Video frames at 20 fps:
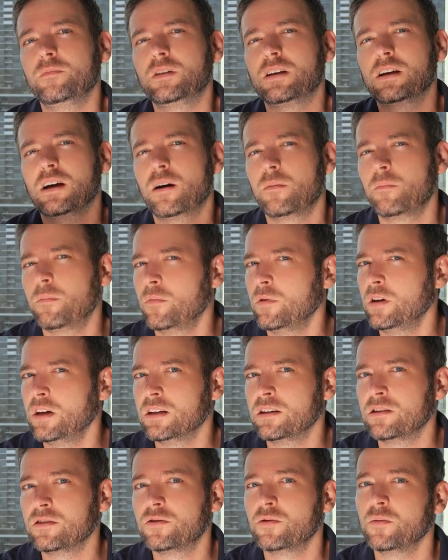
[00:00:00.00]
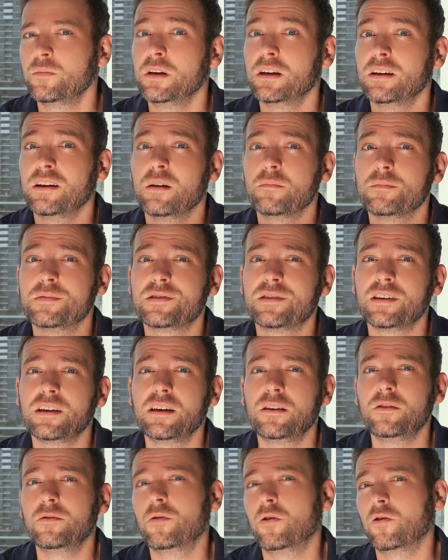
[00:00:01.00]
come in to be an
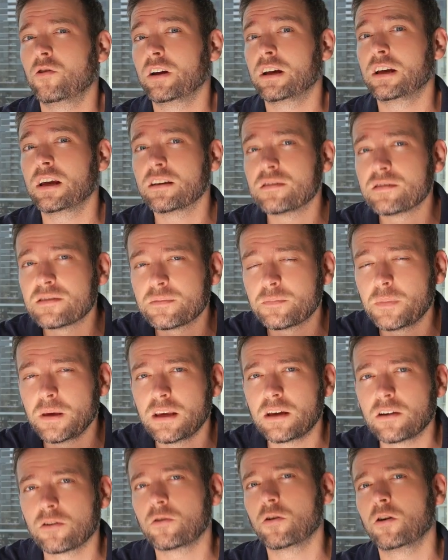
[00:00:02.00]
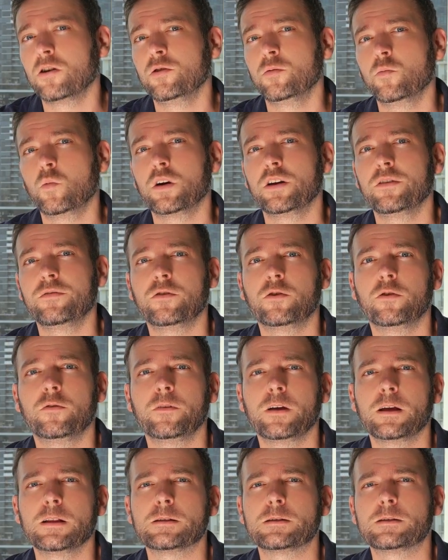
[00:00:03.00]
MC or a guest speaker on one of your
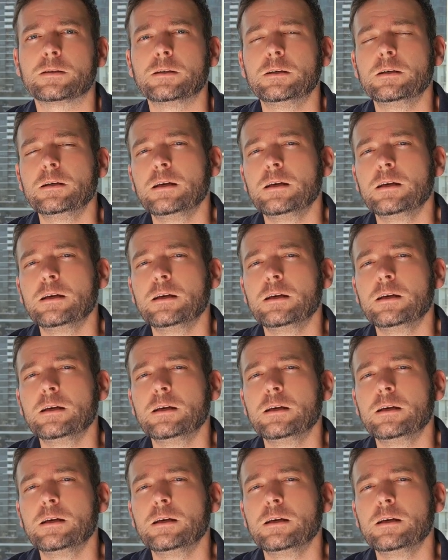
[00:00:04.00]
events,